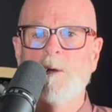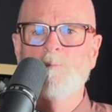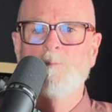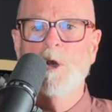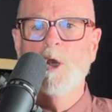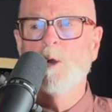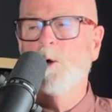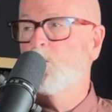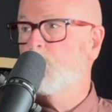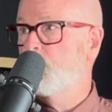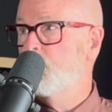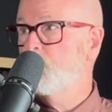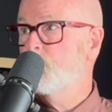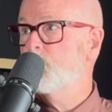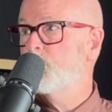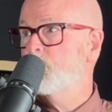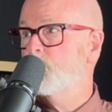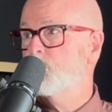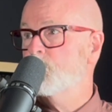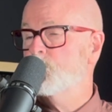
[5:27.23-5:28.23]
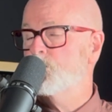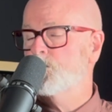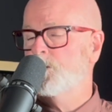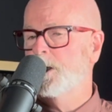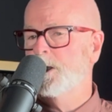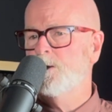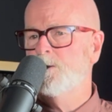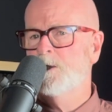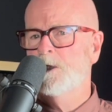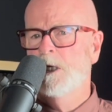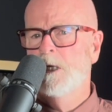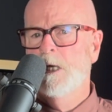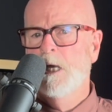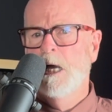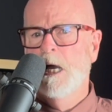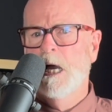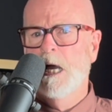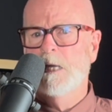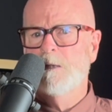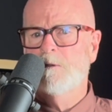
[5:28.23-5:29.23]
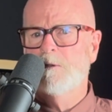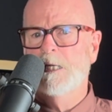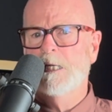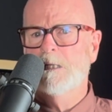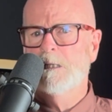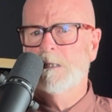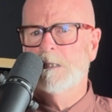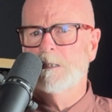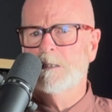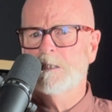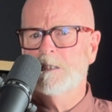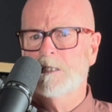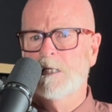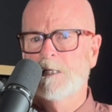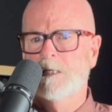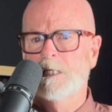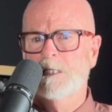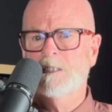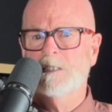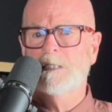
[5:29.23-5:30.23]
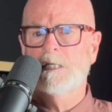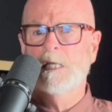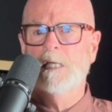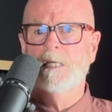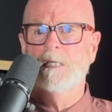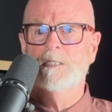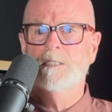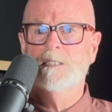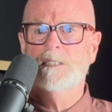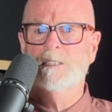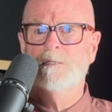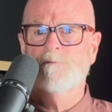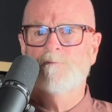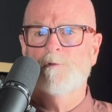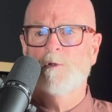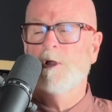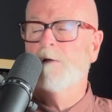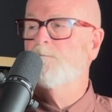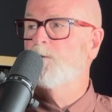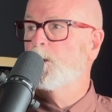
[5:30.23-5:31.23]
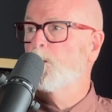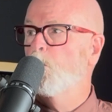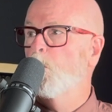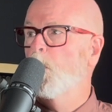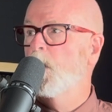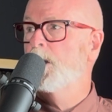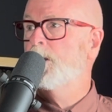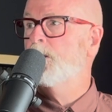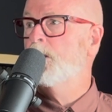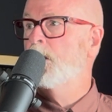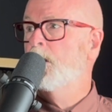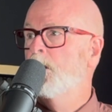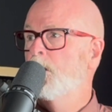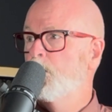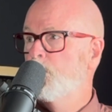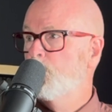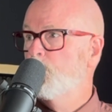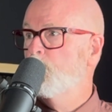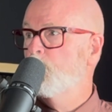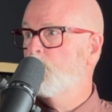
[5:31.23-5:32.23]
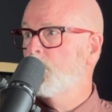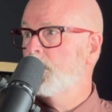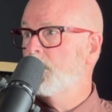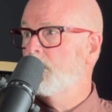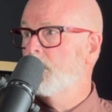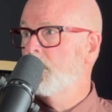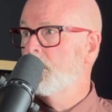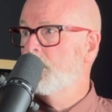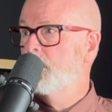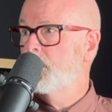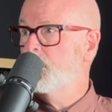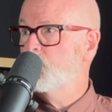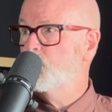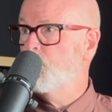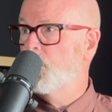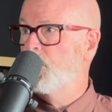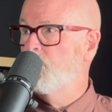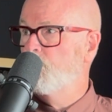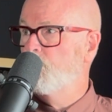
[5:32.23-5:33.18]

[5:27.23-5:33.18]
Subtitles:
below Euston Street, I think the statistic is for every one unit that's been